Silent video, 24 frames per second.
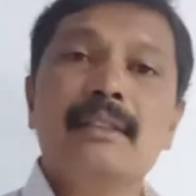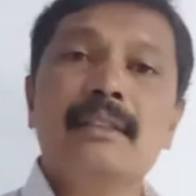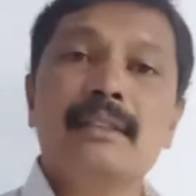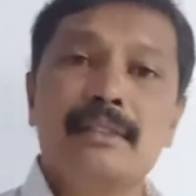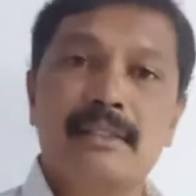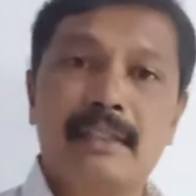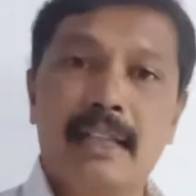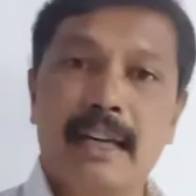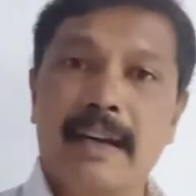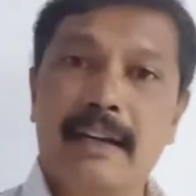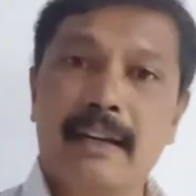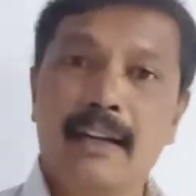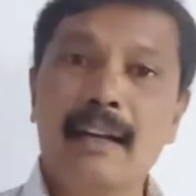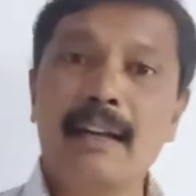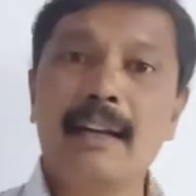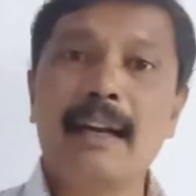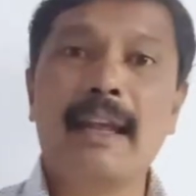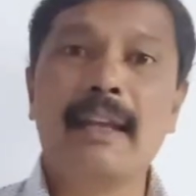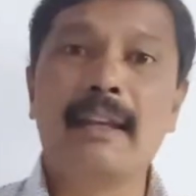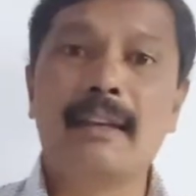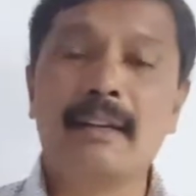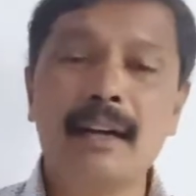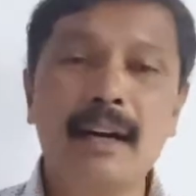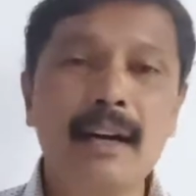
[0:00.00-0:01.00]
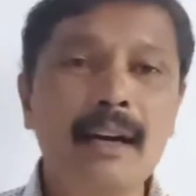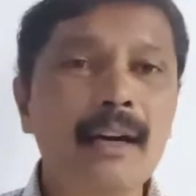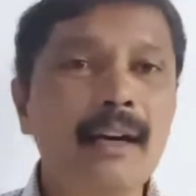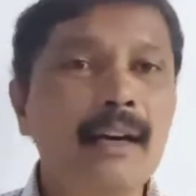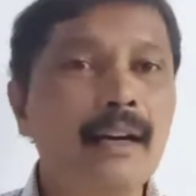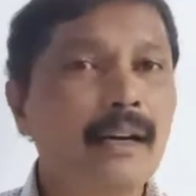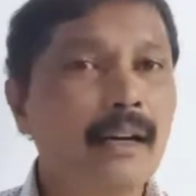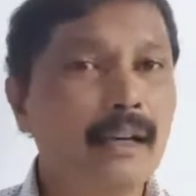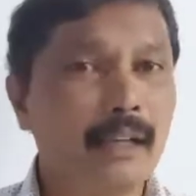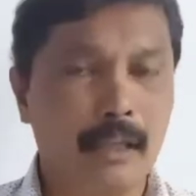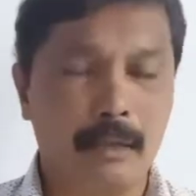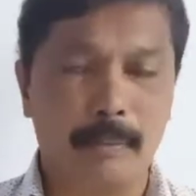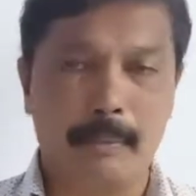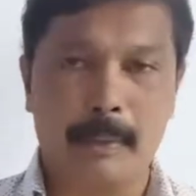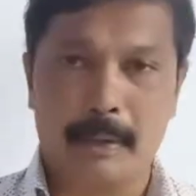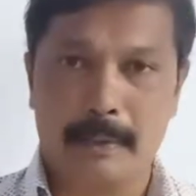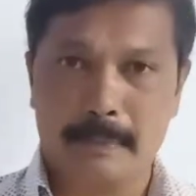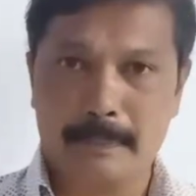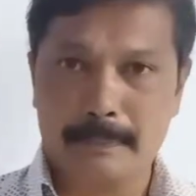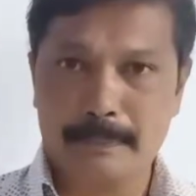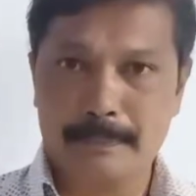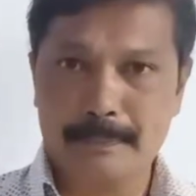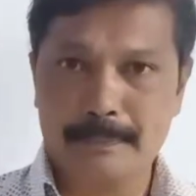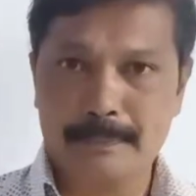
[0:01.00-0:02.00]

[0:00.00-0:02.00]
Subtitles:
slender like a ribbon.